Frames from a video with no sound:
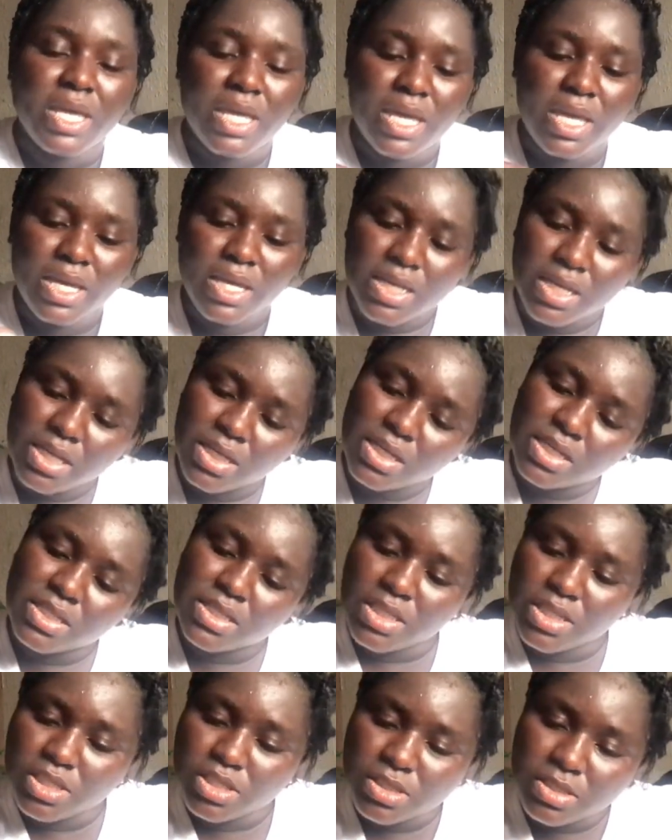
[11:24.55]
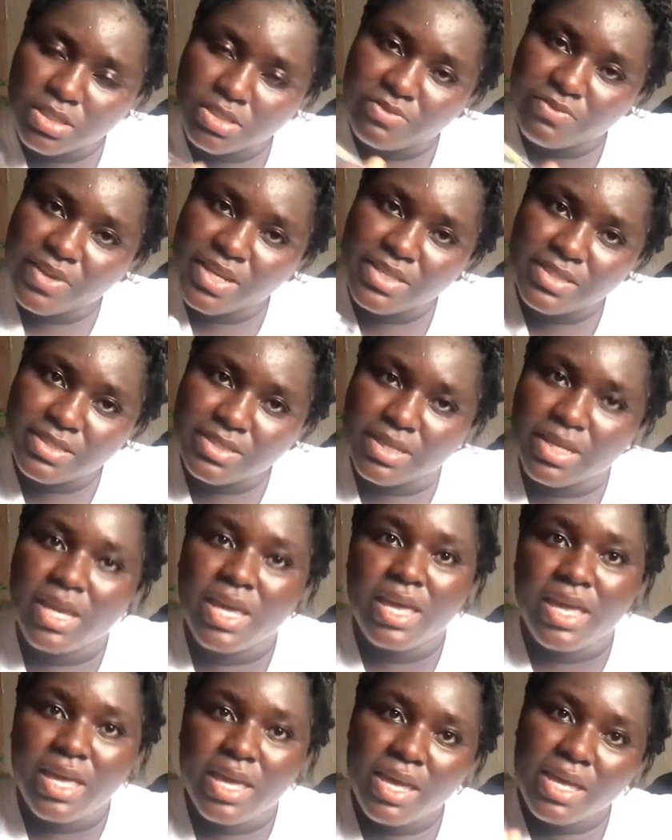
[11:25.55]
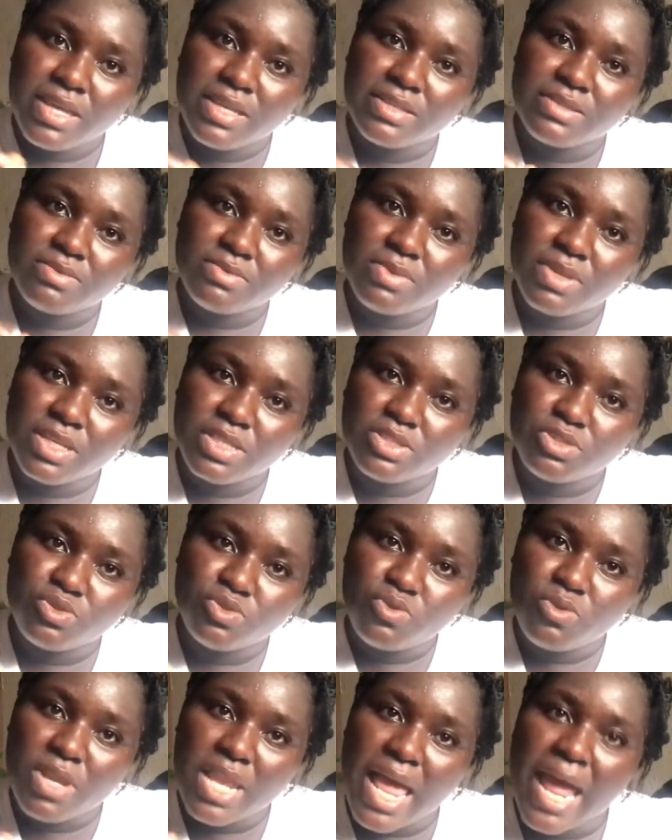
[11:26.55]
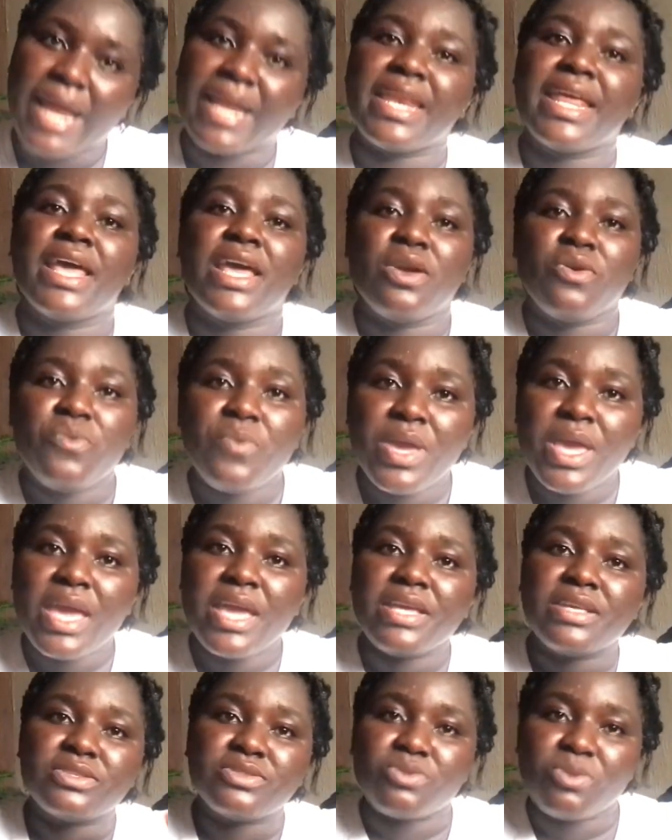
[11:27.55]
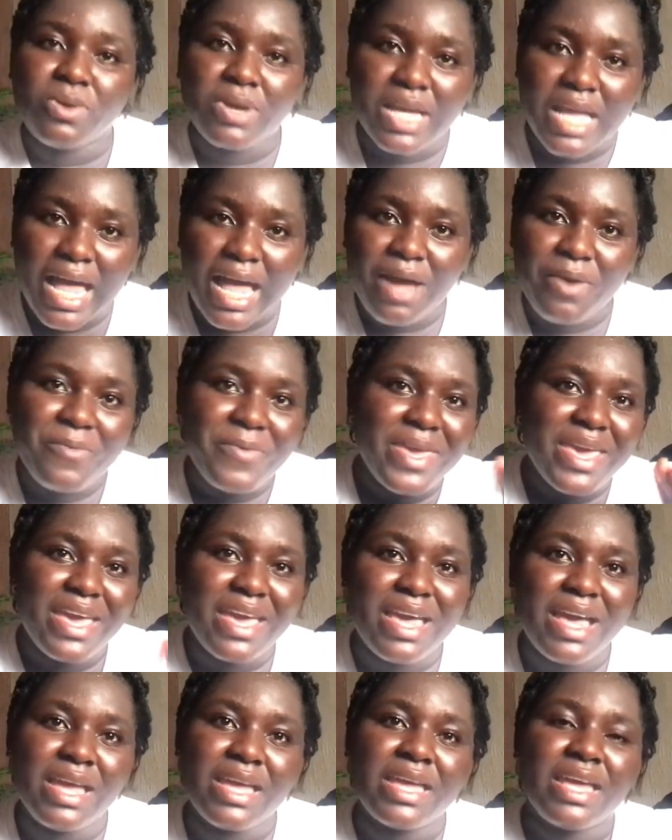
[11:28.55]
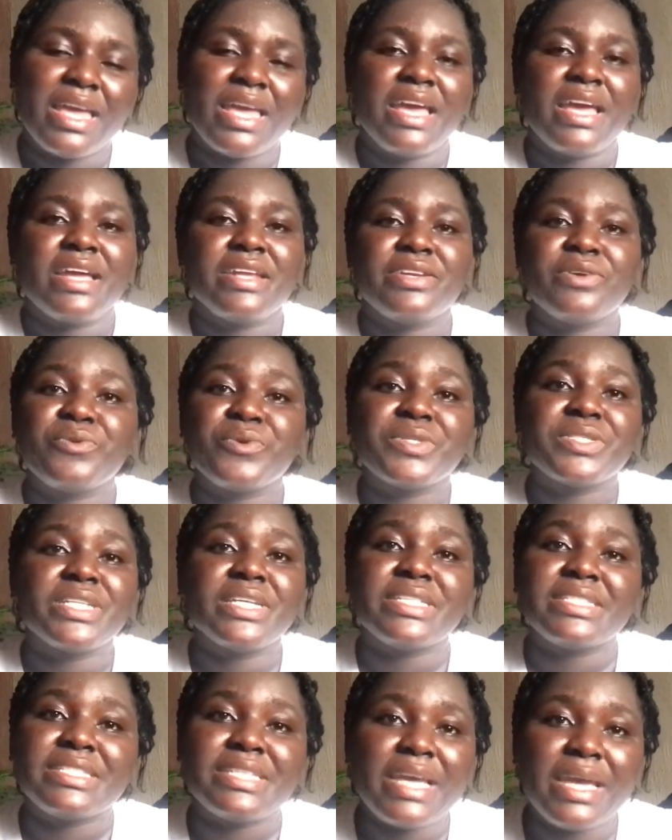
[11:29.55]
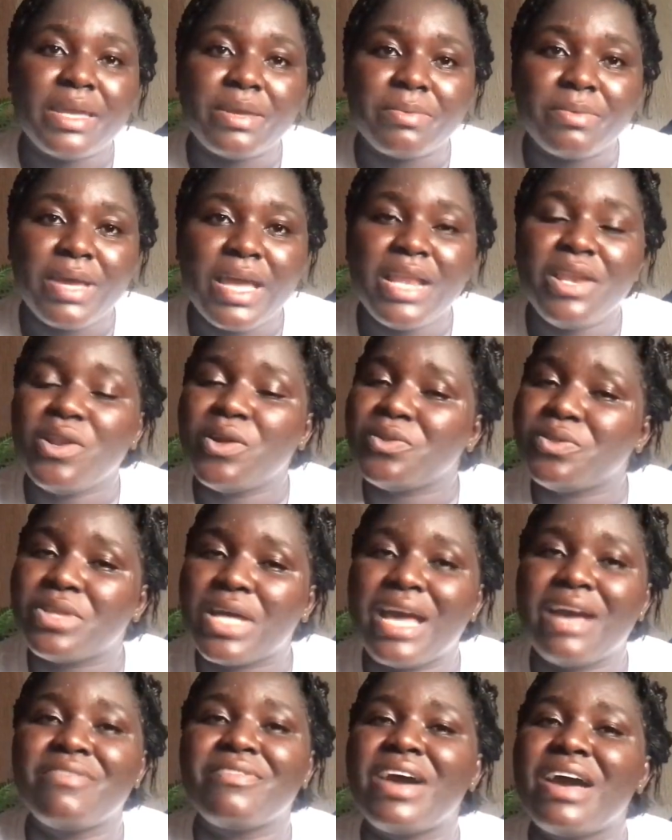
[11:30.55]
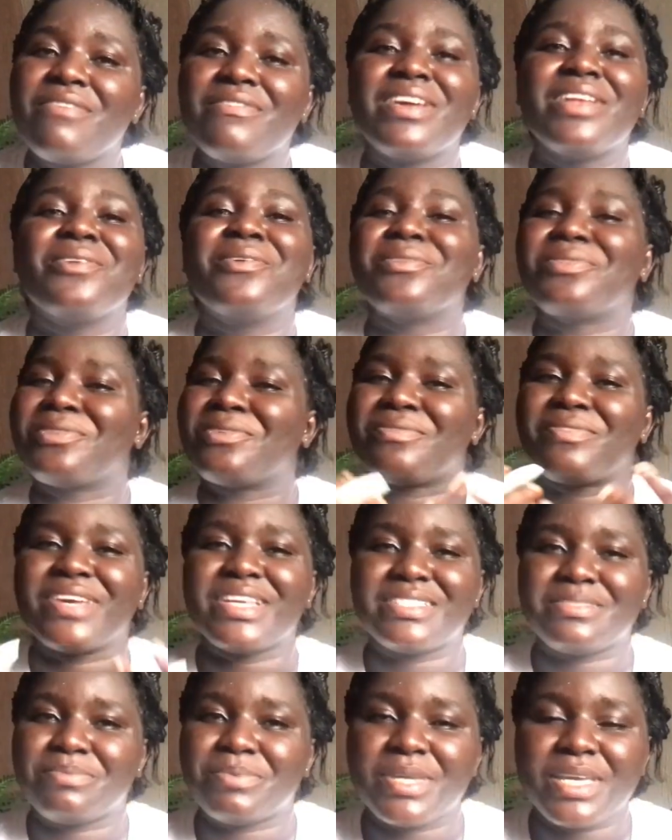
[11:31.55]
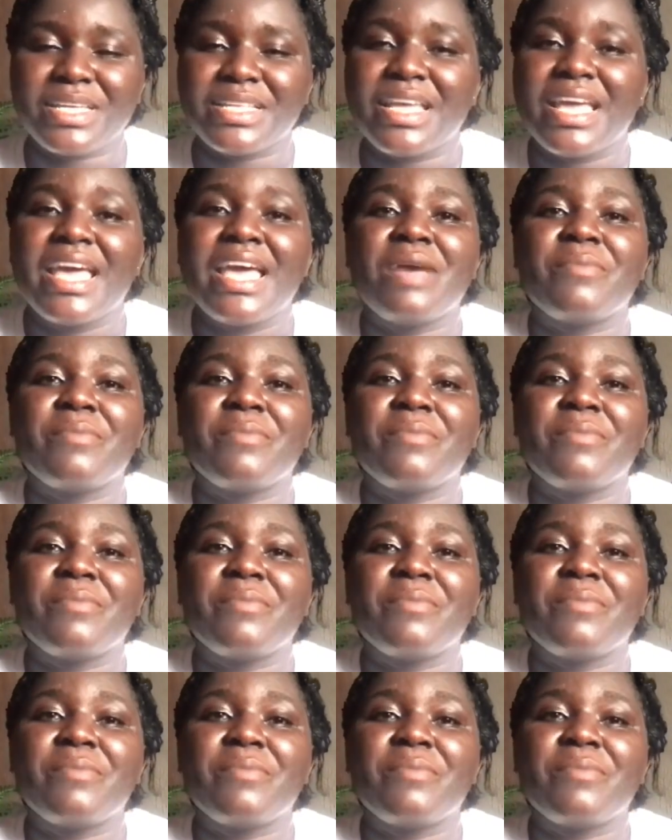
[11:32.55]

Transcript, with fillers: Hey, he is fancy. Hey, he's, he's too light. Where is Oga? Where? Ah? There was a time, a lot, I've a lot of experience.